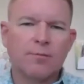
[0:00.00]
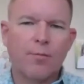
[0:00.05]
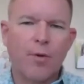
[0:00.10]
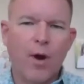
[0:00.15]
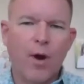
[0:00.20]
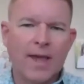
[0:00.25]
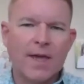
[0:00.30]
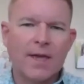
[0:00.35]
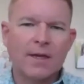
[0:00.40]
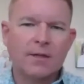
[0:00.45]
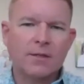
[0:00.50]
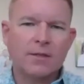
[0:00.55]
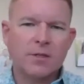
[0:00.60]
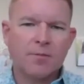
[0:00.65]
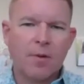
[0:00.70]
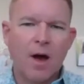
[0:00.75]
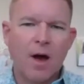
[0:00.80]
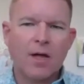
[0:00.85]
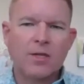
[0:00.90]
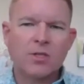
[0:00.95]
breaking
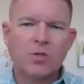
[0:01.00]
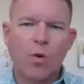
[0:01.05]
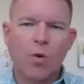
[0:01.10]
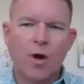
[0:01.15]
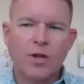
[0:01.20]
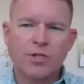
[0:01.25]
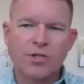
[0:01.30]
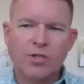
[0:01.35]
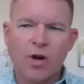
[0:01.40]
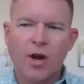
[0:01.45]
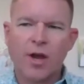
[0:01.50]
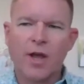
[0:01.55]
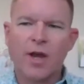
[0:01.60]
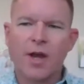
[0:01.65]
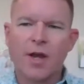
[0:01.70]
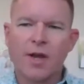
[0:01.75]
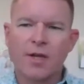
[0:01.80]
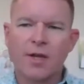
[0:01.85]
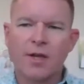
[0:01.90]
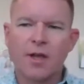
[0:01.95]
spots where you start
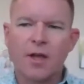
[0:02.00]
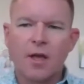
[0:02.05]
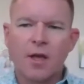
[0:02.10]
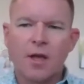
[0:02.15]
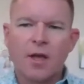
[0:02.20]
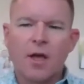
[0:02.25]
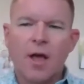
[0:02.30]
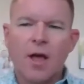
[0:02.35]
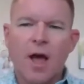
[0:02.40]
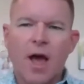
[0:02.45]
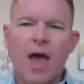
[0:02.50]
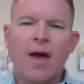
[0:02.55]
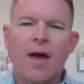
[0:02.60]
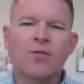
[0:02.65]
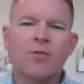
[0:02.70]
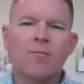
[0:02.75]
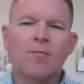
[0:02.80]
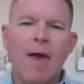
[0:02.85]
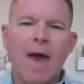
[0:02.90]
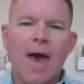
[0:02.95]
getting to, I have
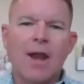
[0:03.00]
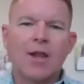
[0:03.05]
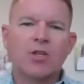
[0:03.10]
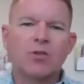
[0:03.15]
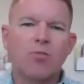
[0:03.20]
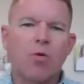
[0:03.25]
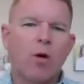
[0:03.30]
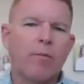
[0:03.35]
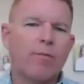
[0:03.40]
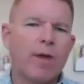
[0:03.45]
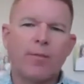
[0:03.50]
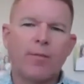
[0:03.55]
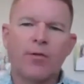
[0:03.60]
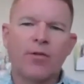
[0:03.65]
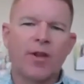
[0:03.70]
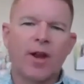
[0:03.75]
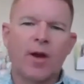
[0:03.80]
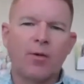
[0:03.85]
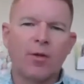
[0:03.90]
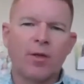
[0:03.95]
to manage more people
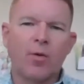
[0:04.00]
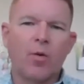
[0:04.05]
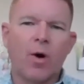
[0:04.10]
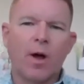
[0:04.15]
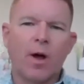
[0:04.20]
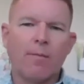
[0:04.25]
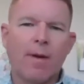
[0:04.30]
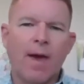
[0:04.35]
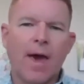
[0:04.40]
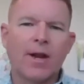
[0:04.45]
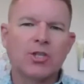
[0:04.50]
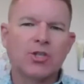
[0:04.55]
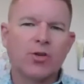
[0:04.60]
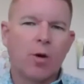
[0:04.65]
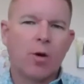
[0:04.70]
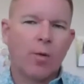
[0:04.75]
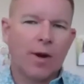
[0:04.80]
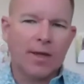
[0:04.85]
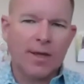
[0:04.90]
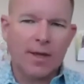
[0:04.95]
than I really want to manage, so I
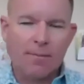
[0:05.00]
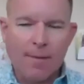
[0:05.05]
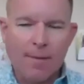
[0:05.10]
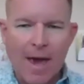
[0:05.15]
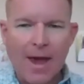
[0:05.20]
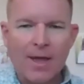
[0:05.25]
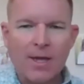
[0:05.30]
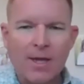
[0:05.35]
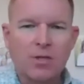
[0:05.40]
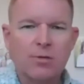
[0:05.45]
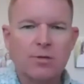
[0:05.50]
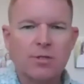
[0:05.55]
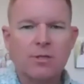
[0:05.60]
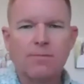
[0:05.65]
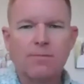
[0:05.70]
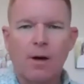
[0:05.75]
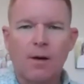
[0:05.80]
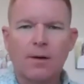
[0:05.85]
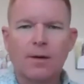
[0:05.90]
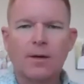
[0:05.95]
want to get back into a
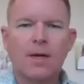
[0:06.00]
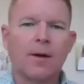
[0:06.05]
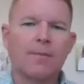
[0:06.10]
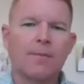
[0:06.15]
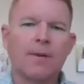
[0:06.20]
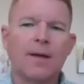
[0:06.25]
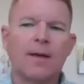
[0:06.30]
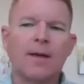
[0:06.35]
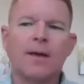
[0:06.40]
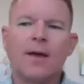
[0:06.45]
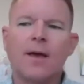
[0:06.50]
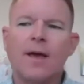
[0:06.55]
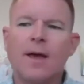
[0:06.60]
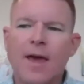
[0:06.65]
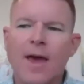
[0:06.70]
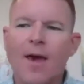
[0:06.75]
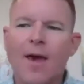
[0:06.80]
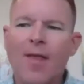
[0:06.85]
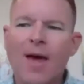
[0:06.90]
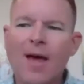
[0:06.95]
smaller company.
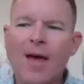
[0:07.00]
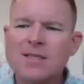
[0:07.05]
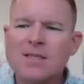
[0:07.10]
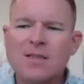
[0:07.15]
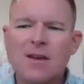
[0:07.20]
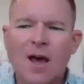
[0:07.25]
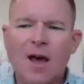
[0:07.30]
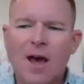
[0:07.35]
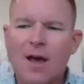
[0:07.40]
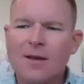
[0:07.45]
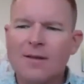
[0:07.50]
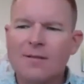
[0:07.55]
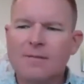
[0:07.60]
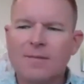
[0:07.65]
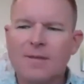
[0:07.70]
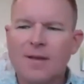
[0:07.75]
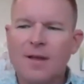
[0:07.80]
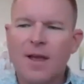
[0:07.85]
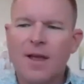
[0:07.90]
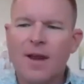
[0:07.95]
And that's not
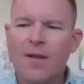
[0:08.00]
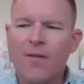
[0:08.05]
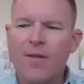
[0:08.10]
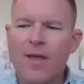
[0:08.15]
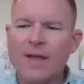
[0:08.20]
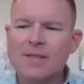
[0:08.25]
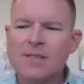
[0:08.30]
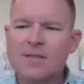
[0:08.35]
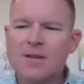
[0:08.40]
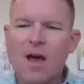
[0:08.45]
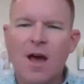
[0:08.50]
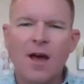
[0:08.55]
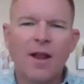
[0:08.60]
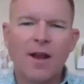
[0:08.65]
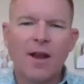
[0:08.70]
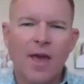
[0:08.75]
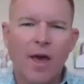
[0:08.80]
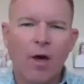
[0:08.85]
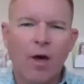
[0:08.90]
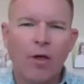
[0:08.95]

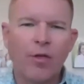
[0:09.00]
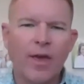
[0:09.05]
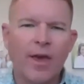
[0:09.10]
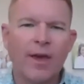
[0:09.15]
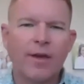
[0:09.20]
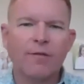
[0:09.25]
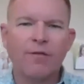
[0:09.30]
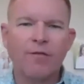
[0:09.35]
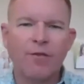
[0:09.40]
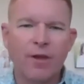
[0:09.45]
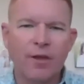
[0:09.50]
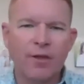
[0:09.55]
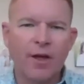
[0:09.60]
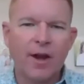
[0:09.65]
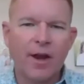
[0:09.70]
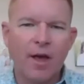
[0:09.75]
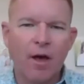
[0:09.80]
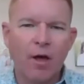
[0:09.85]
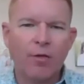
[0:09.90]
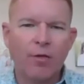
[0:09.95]
unhealthy. It can feel
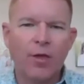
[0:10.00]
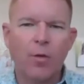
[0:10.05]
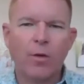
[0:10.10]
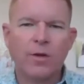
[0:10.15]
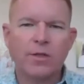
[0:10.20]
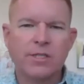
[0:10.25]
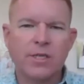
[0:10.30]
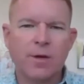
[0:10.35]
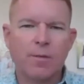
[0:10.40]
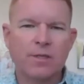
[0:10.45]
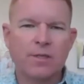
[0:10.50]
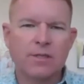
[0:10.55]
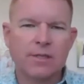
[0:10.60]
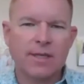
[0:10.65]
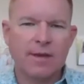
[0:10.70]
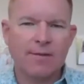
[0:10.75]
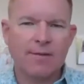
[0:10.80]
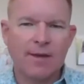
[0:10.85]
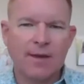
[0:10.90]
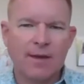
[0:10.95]
unhealthy when someone's
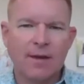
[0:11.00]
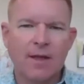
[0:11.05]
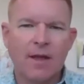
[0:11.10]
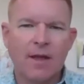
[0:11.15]
leaving.